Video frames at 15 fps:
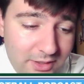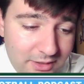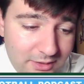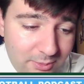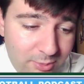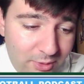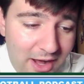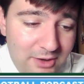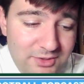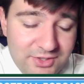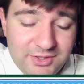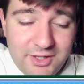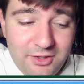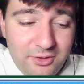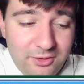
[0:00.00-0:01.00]
the Browns
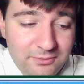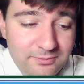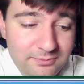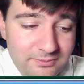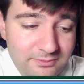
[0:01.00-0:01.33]
still,